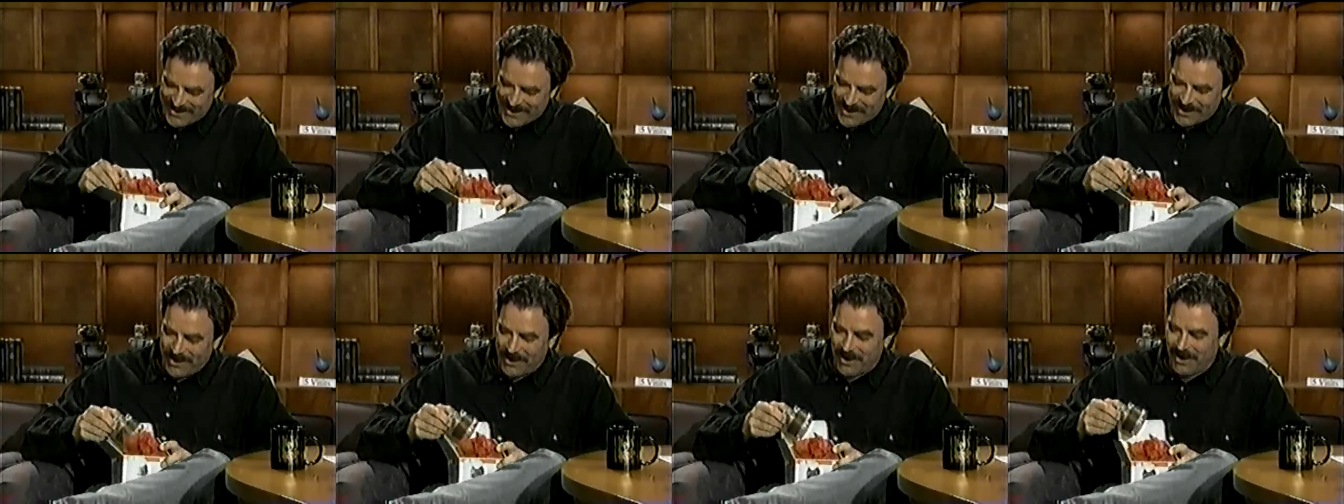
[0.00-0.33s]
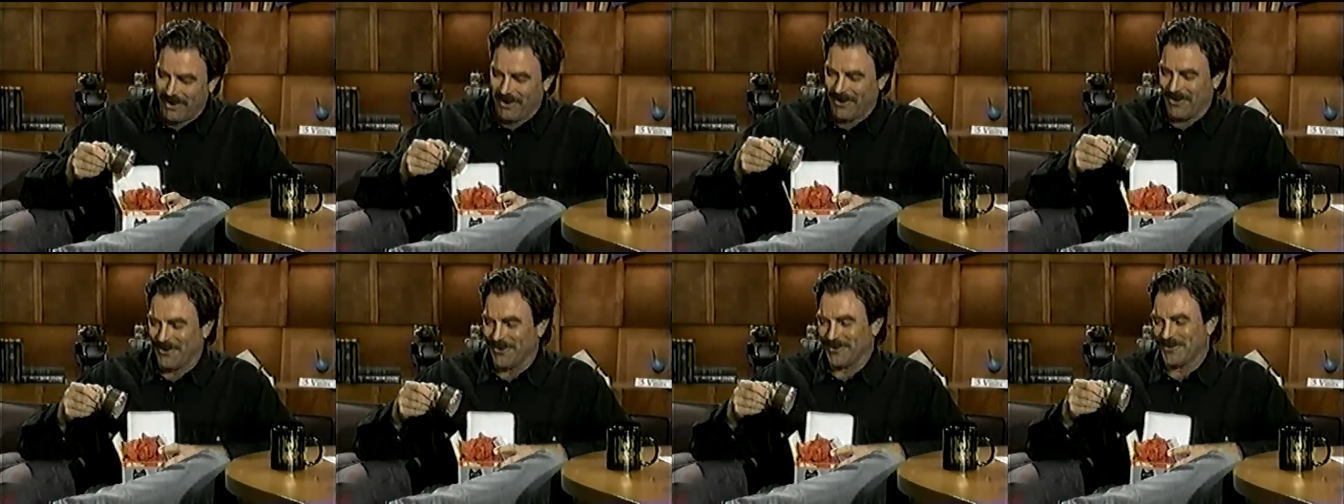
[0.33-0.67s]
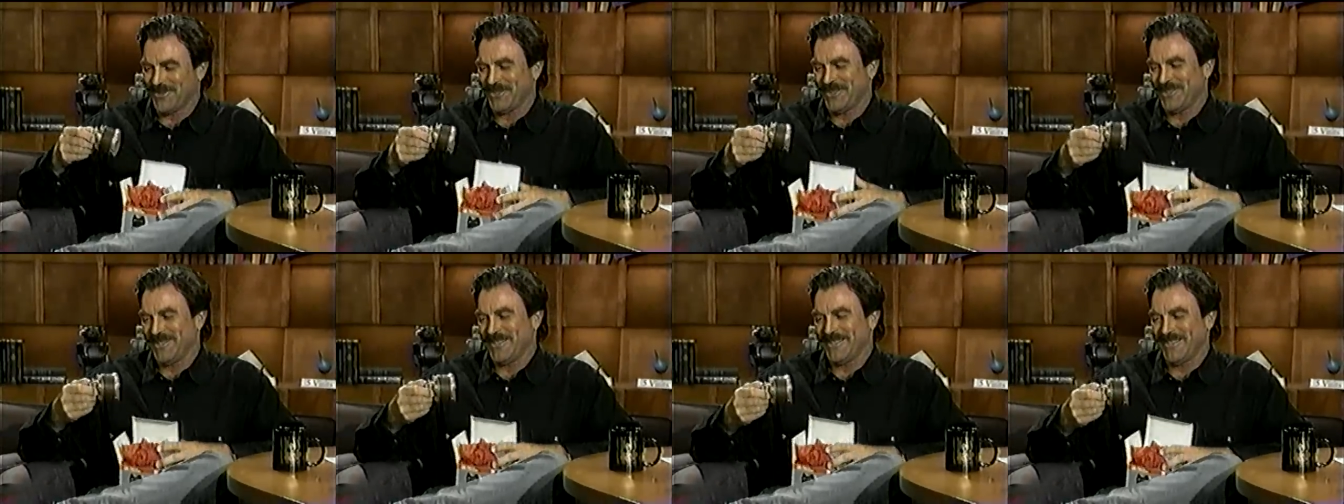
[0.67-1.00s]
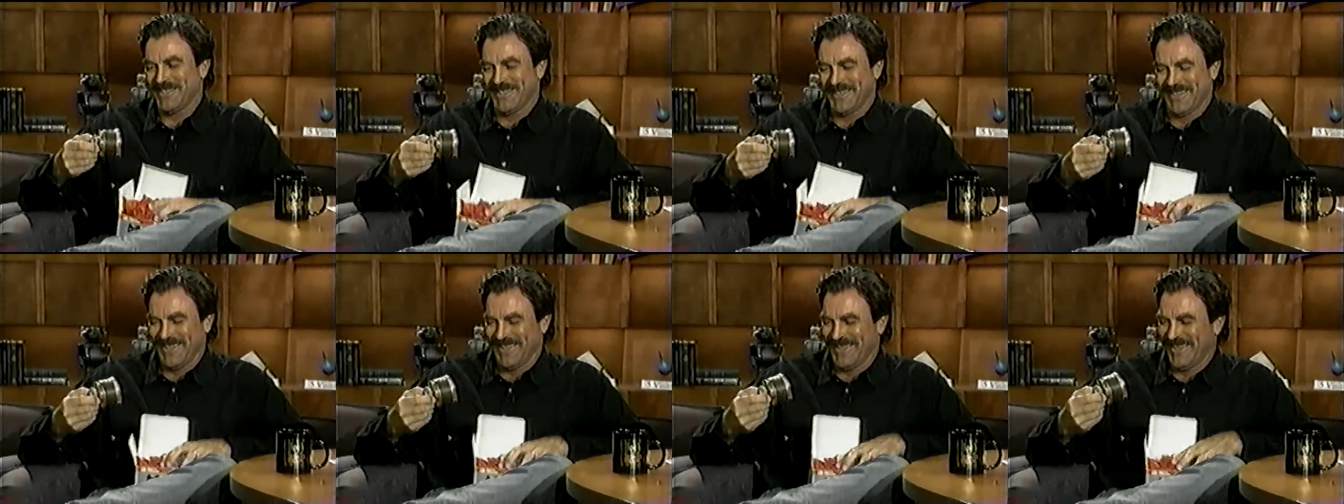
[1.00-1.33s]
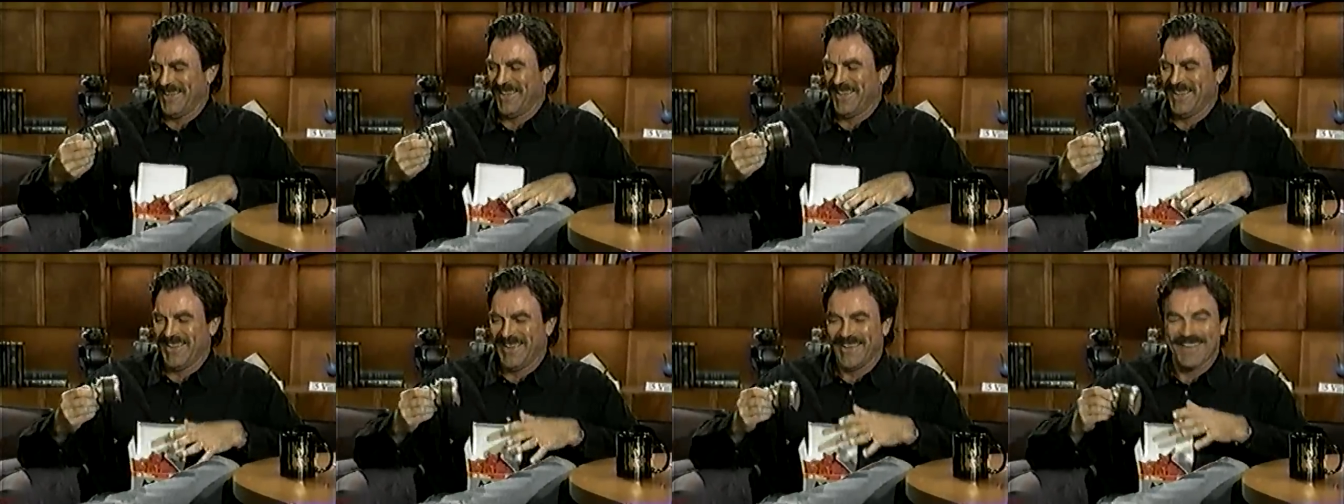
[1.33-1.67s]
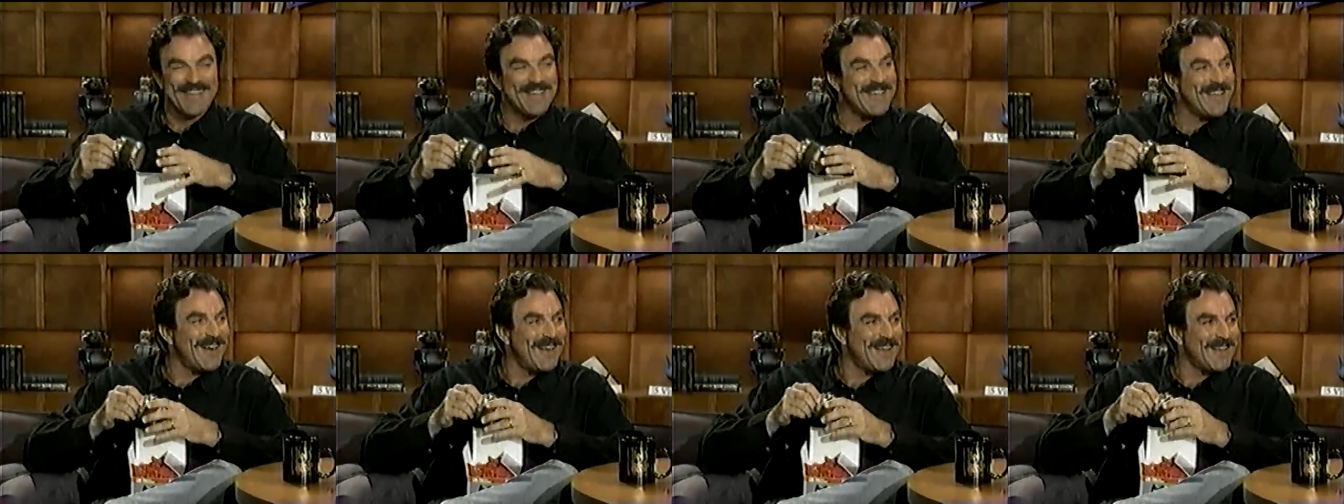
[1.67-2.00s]
Oh.
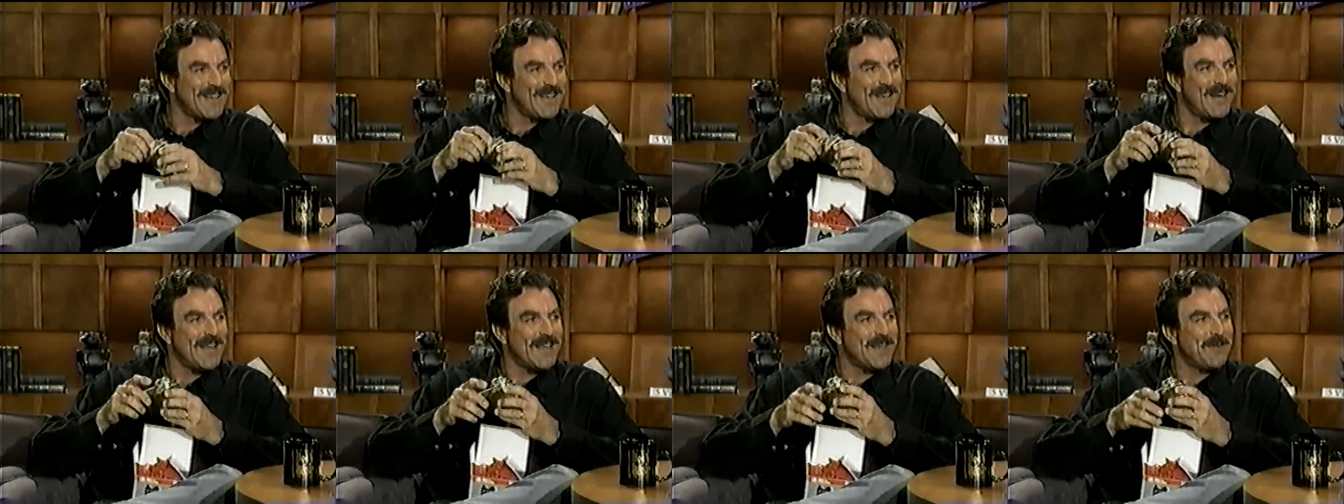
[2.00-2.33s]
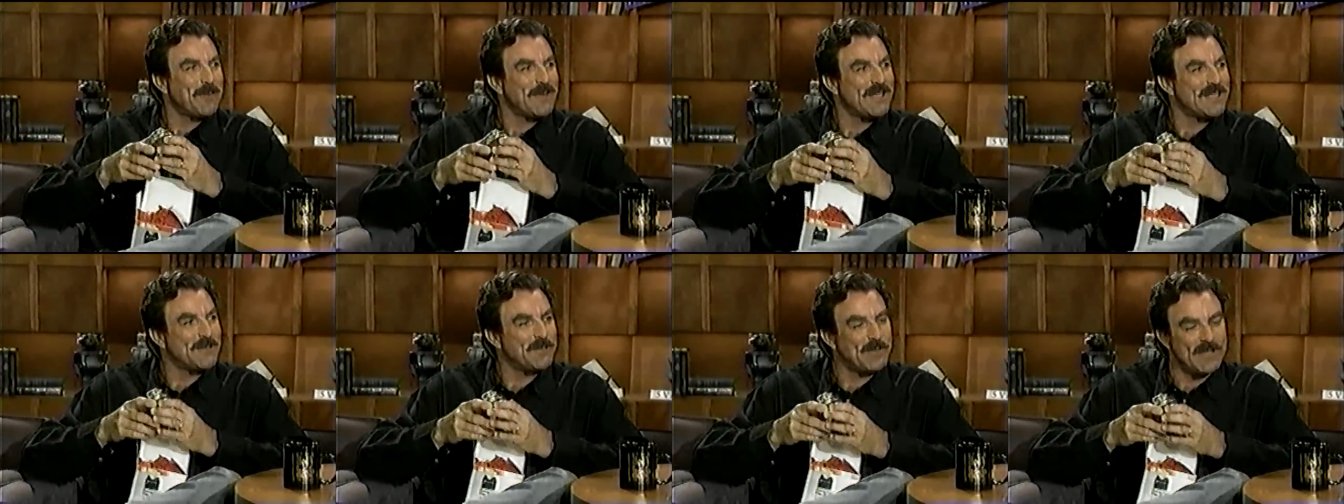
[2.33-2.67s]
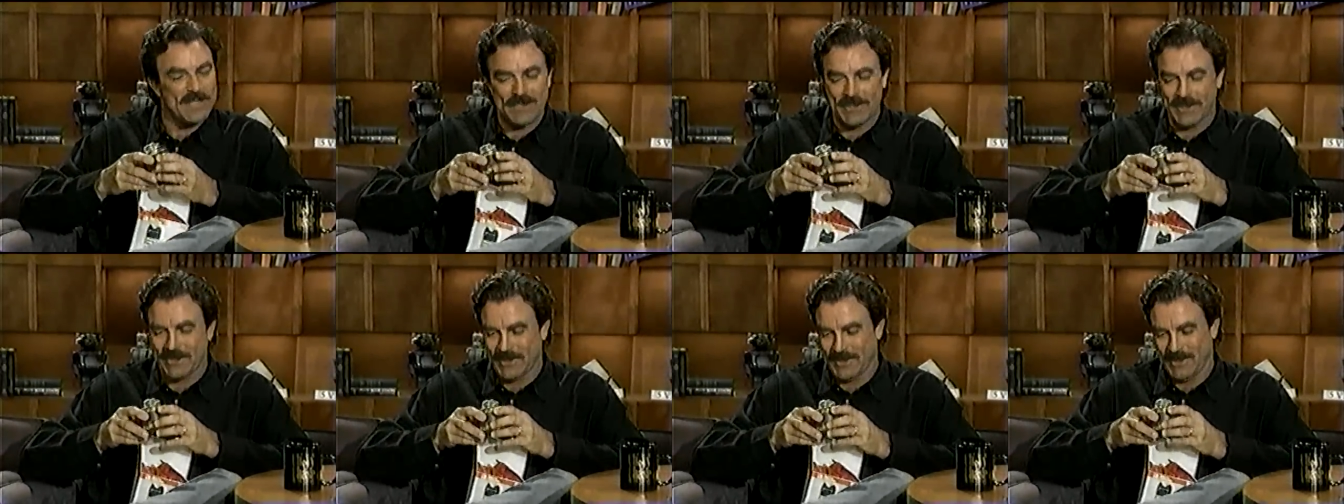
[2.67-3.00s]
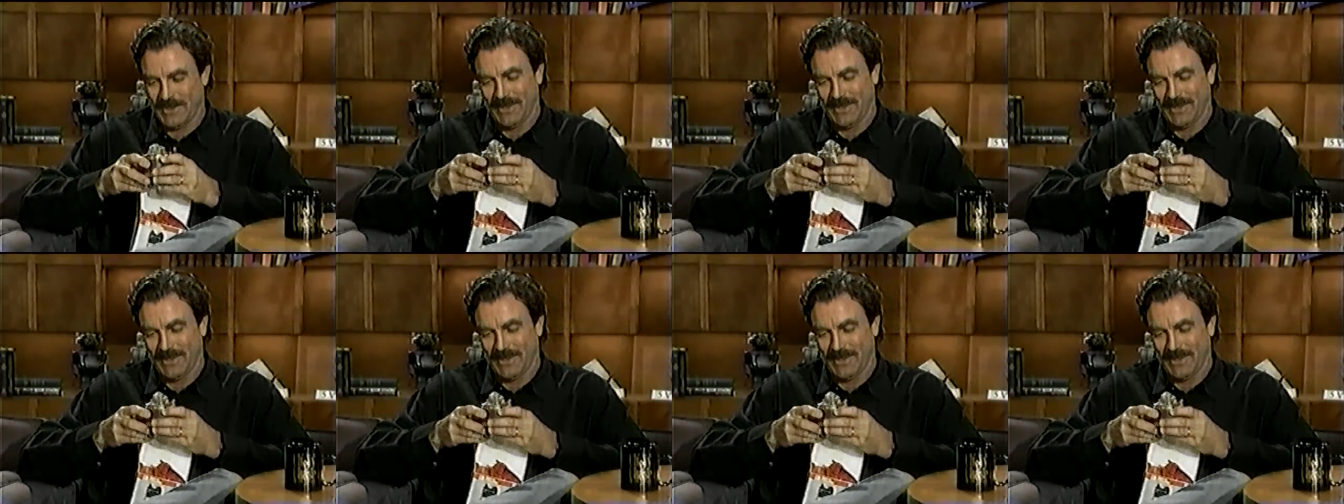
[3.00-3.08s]
Can I, can I give my speech?